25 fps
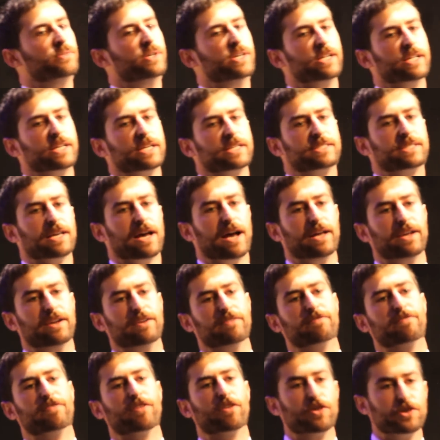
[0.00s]
really
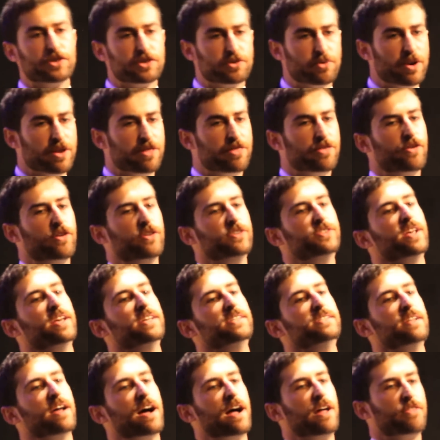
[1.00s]
excited. First three
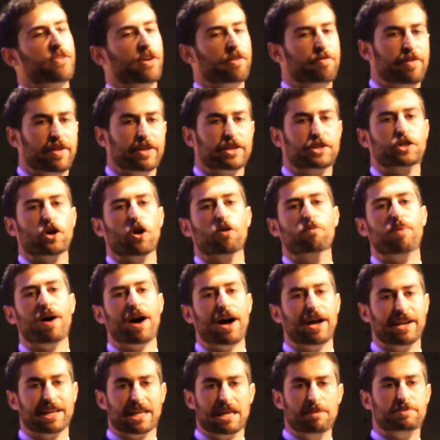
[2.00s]
Thursdays, 9.30. I feel like Joe
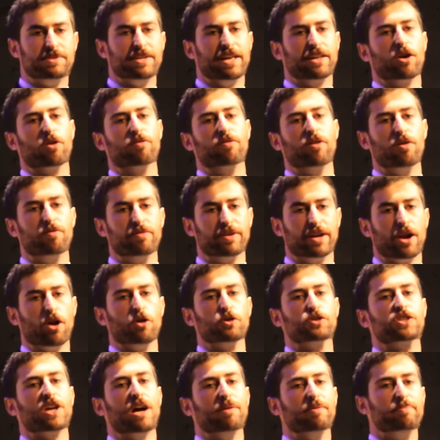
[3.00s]
Biden keeps saying over and over again,
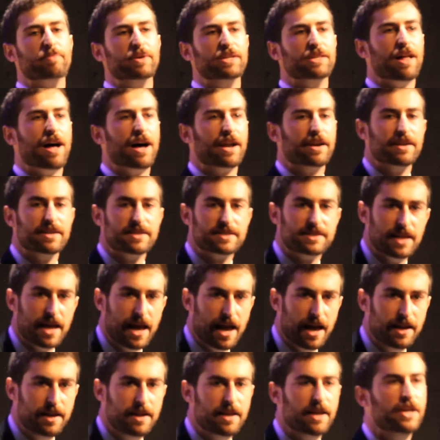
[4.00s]
Osama bin Laden is
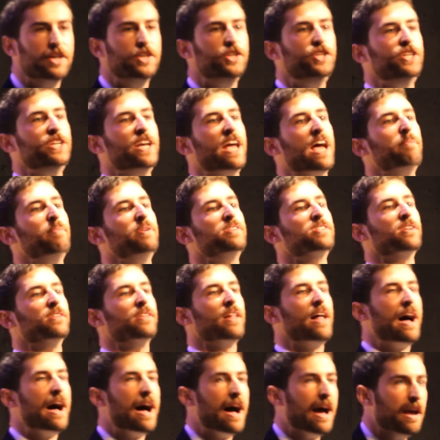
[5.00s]
dead, GM is
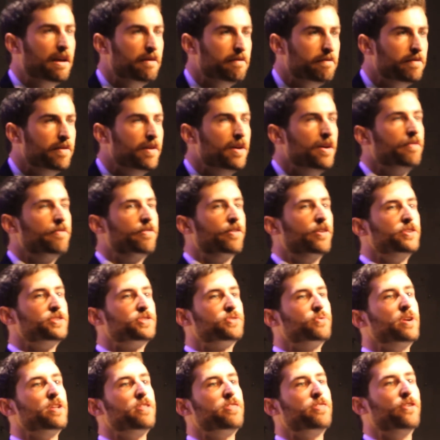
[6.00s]
alive.
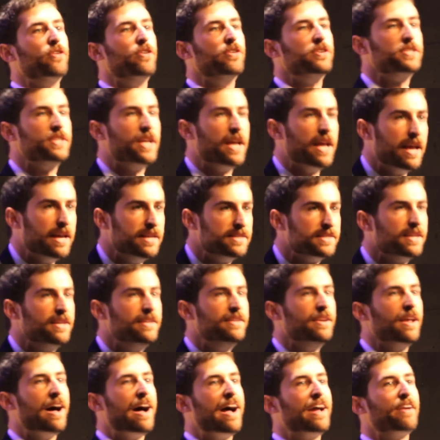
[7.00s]
First three Thursdays,
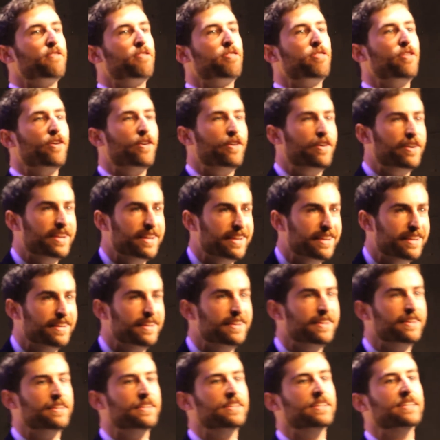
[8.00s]
9.30.
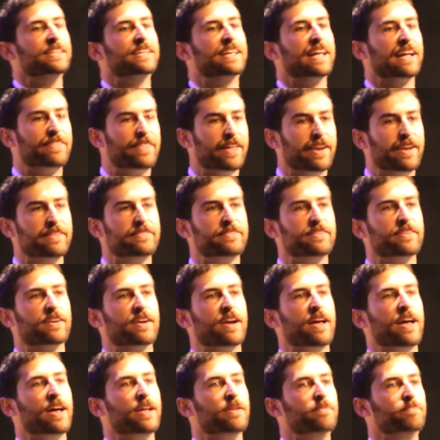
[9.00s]
Get that into
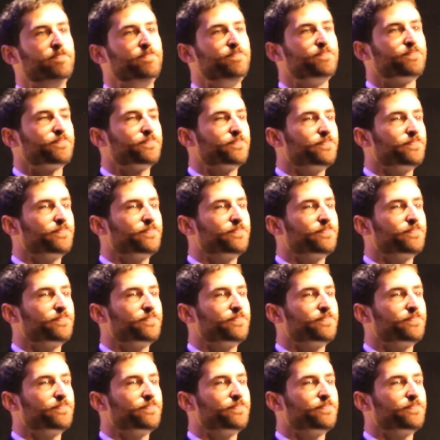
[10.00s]
your head.